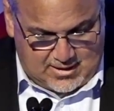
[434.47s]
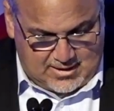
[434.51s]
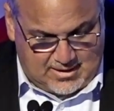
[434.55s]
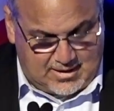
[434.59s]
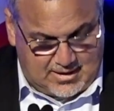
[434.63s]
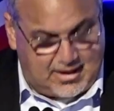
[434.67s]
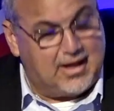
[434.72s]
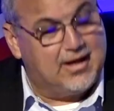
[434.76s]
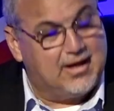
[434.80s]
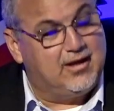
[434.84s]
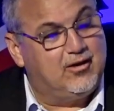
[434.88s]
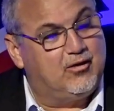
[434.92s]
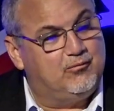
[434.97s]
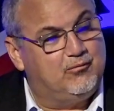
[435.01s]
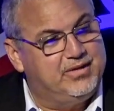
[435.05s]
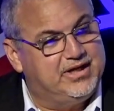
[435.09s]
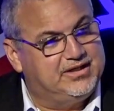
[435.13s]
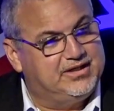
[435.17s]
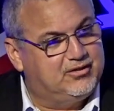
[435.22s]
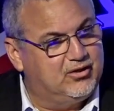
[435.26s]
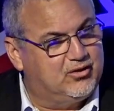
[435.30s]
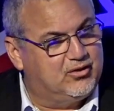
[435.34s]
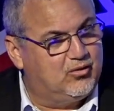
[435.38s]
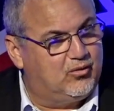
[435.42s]
Allow me
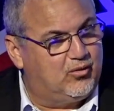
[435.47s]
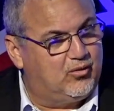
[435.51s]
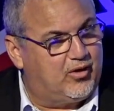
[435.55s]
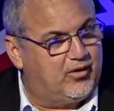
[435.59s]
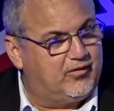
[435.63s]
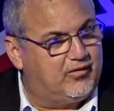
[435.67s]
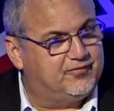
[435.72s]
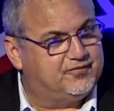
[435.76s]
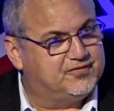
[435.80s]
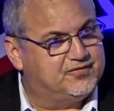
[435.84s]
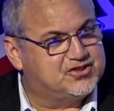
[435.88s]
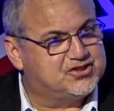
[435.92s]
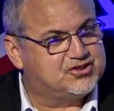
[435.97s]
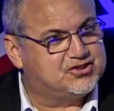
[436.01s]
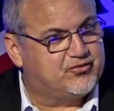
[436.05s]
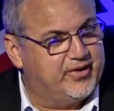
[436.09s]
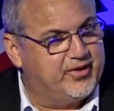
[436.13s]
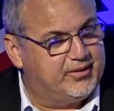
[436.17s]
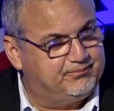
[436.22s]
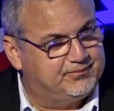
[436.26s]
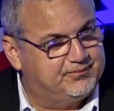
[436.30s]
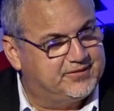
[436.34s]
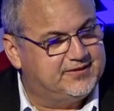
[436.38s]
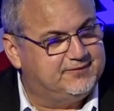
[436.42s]
to go off
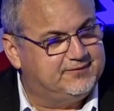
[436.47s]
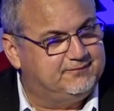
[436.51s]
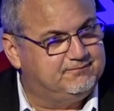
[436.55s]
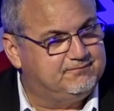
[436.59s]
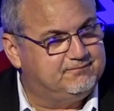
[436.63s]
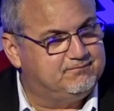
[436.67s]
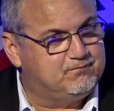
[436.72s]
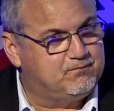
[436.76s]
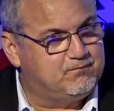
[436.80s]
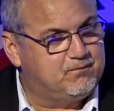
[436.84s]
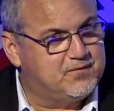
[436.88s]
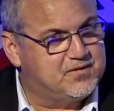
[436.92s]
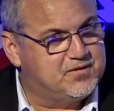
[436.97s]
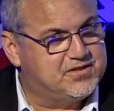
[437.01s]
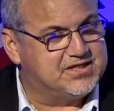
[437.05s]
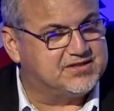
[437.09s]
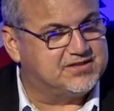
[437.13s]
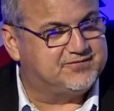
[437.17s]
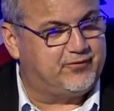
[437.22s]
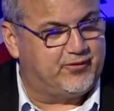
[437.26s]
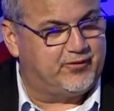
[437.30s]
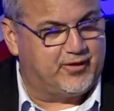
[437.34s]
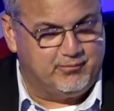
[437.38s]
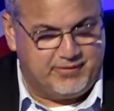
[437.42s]
script just
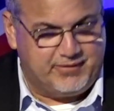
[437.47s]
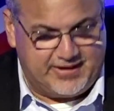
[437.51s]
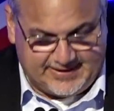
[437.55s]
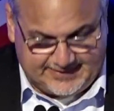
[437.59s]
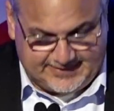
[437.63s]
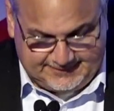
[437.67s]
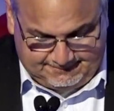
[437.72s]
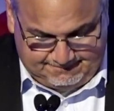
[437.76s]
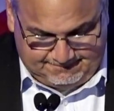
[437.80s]
for a minute.